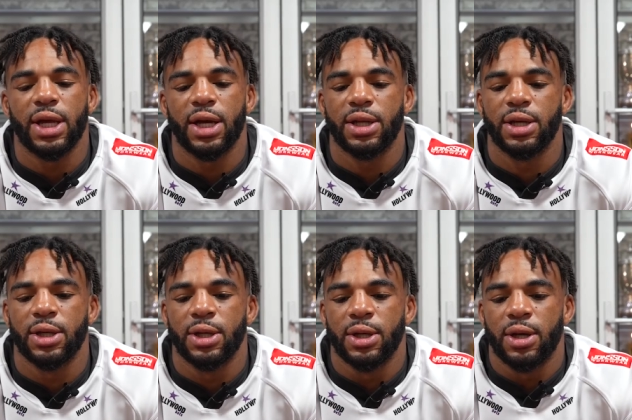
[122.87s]
And
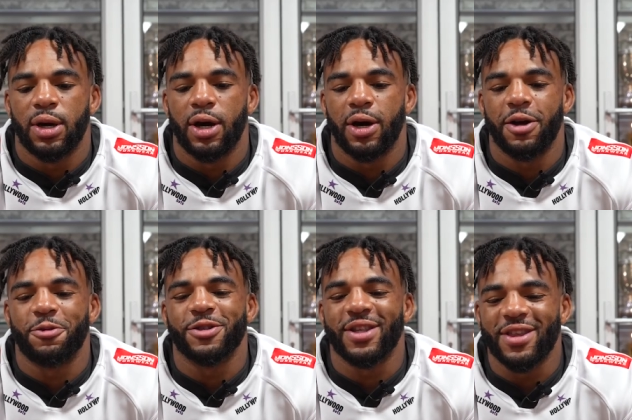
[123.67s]
uh, it
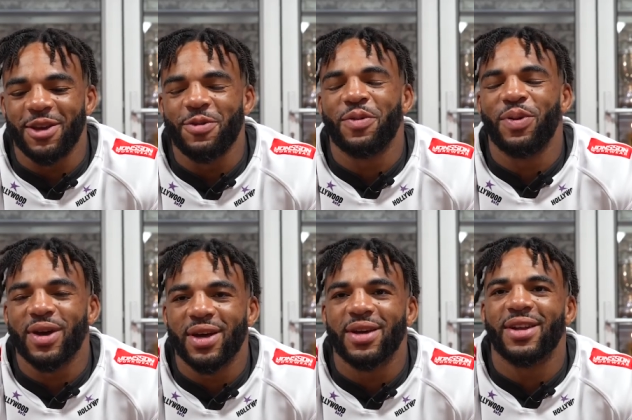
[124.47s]
was a three week
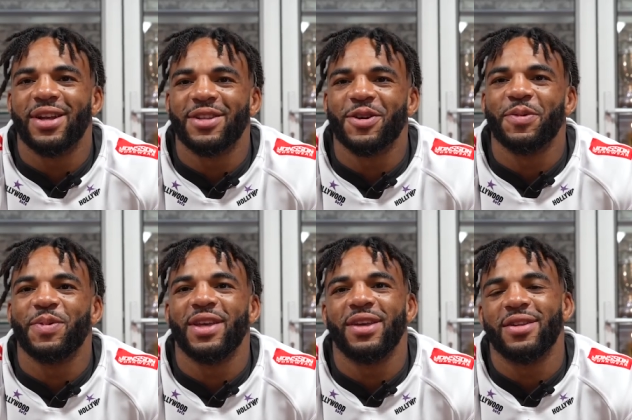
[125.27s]
period. And he told
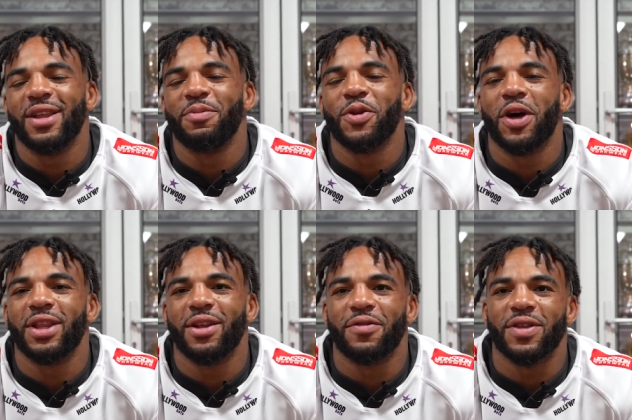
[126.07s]
me he'll let me know at
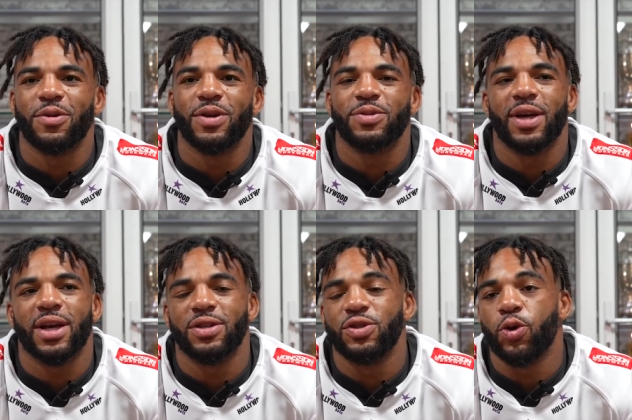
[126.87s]
the end of three weeks that I
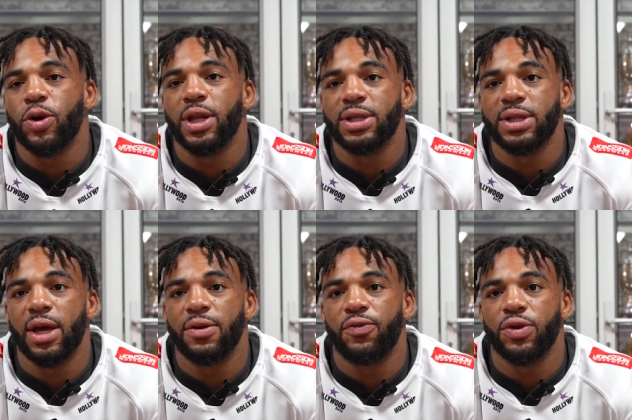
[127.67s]
can join and
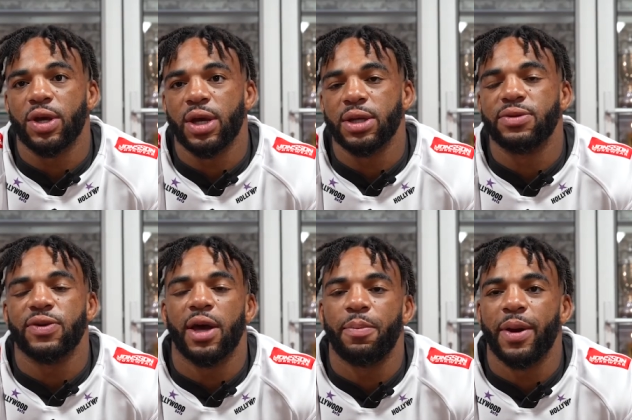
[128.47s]
stay for the rest of the
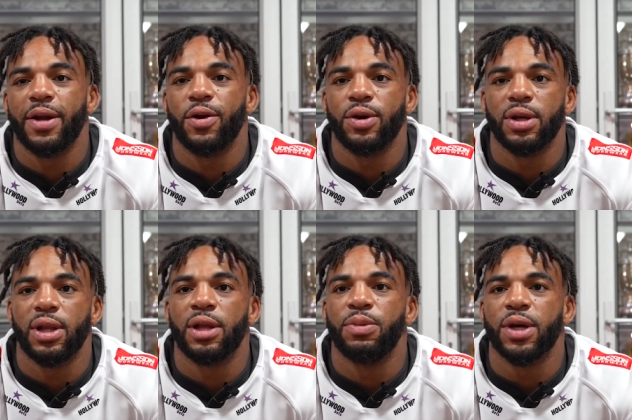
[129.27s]
campaign or he'll
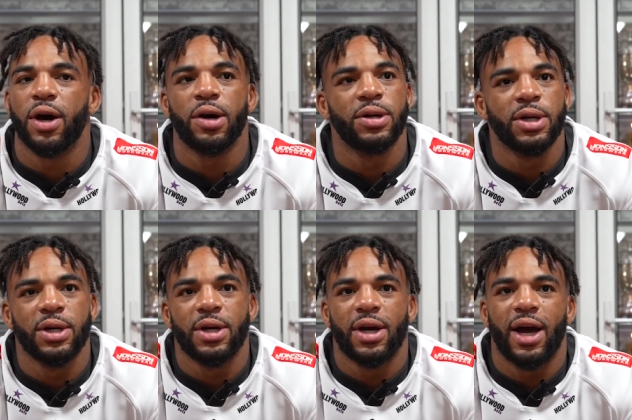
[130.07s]
let me go.
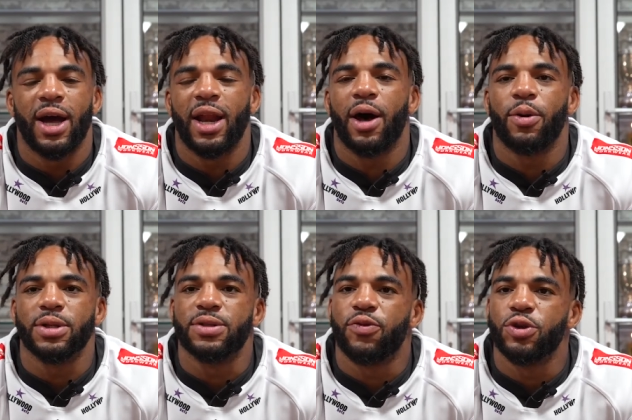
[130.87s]
And I
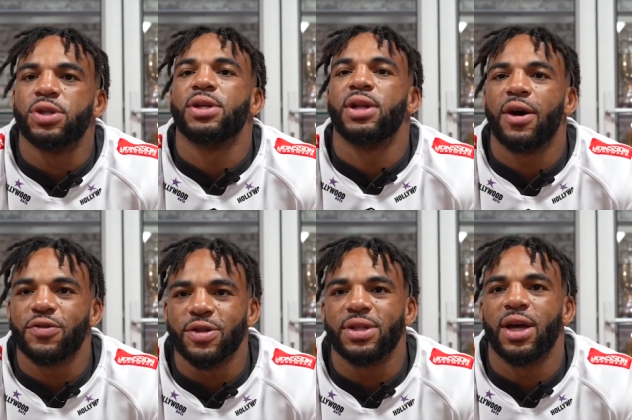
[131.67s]
was fortunate enough
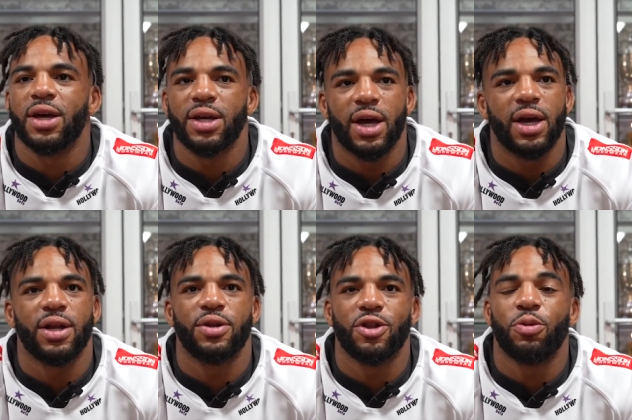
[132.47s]
to stay.
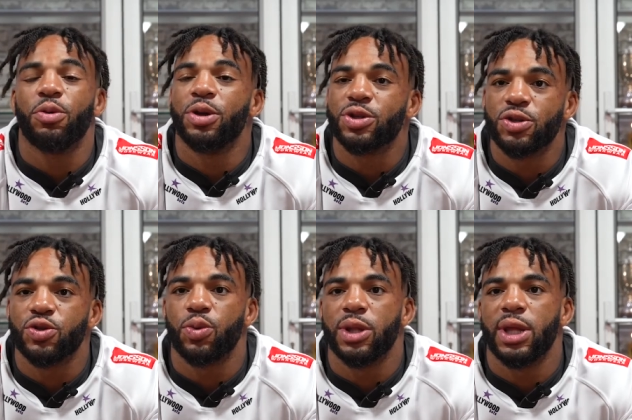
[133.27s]
And, you know, we went on
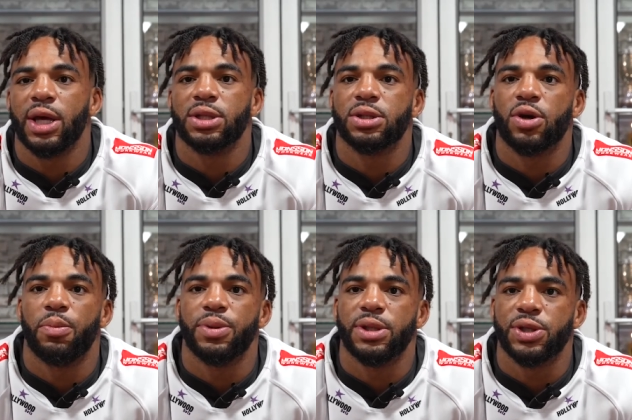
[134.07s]
to win that
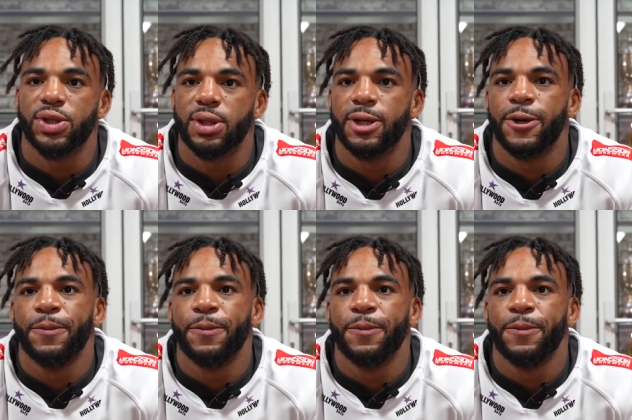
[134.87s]
competition.